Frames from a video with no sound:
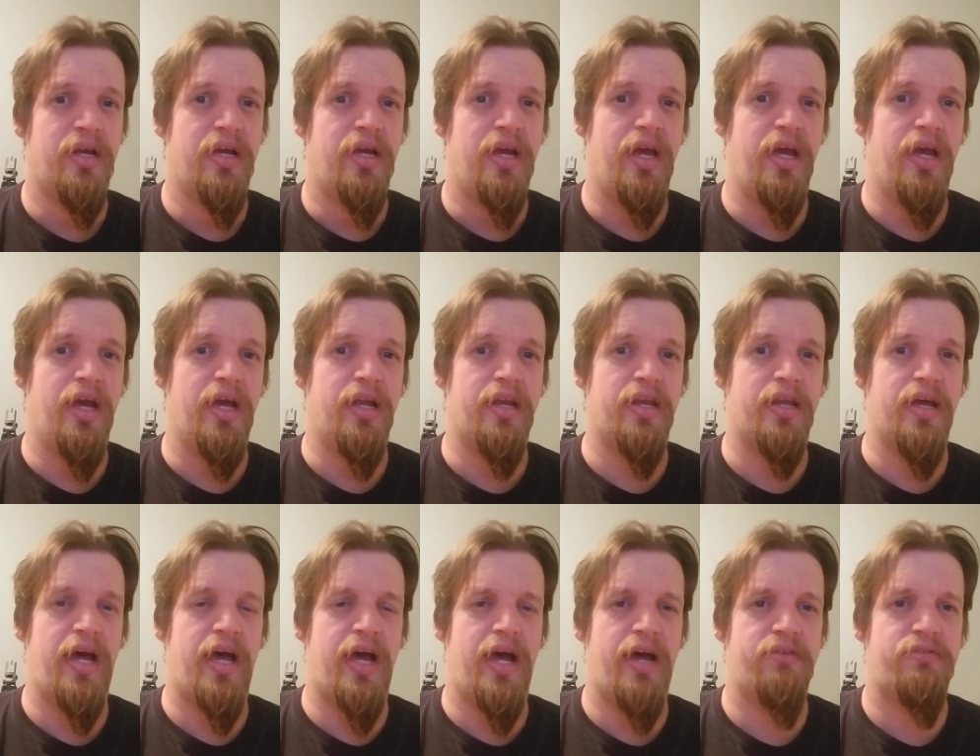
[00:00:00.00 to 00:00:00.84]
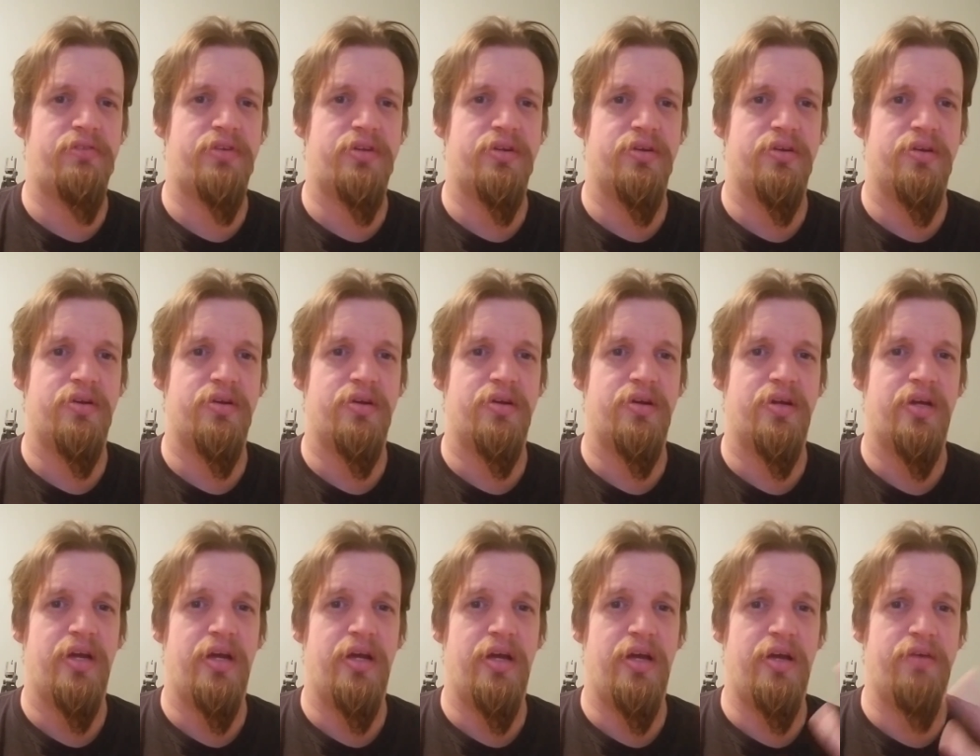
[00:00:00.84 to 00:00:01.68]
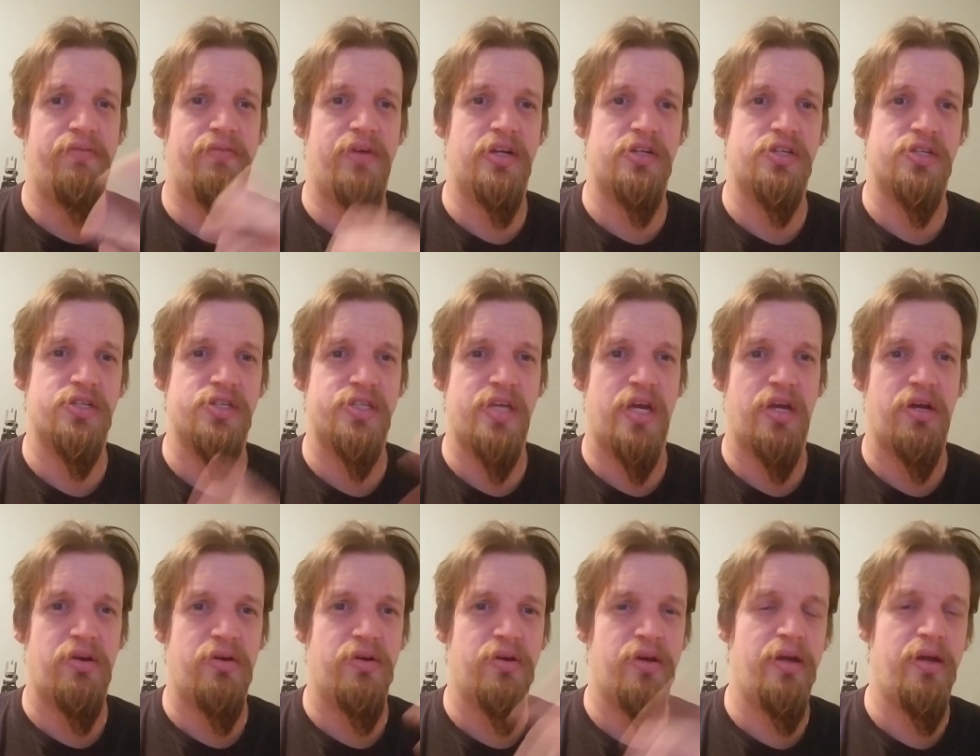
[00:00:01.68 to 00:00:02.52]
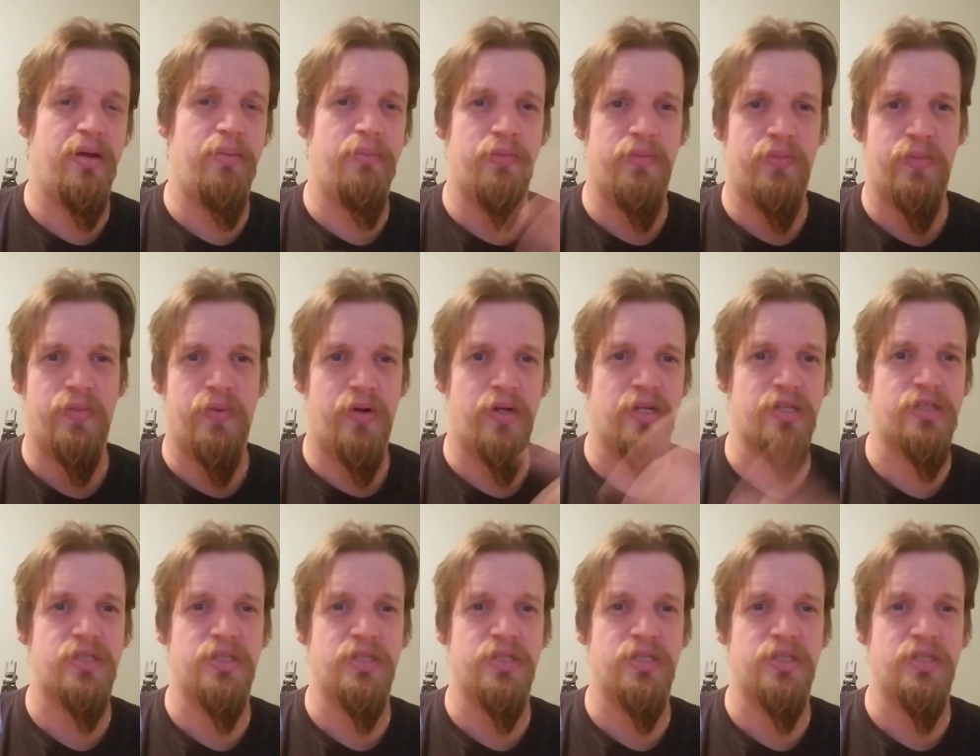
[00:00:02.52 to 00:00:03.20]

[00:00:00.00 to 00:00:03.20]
And after Avengers: Endgame was